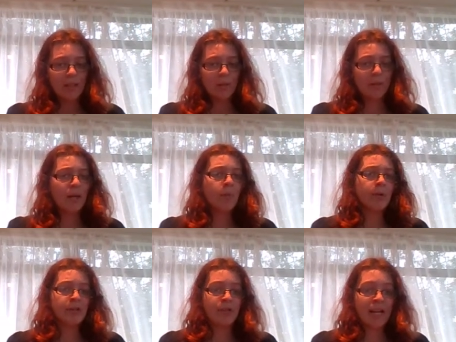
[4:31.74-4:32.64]
We don't want to
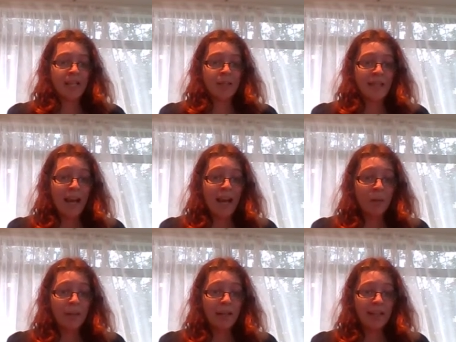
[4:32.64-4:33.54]
drag you
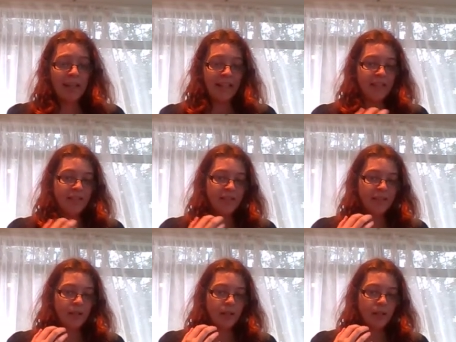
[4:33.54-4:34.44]
down. And
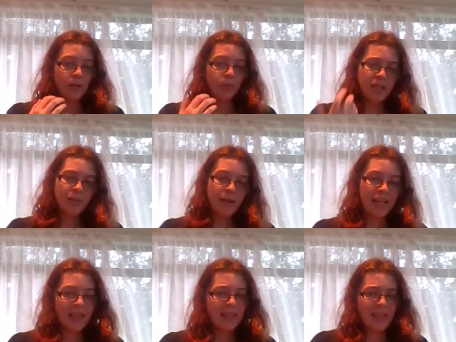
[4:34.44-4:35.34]
when you're
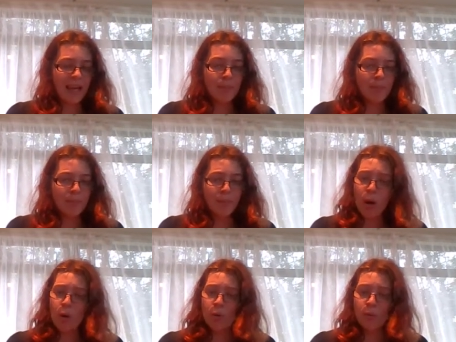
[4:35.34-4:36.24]
in that
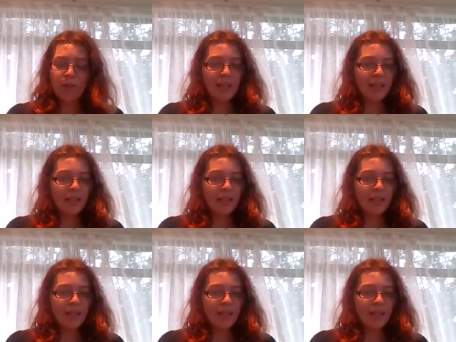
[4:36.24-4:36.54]
mode,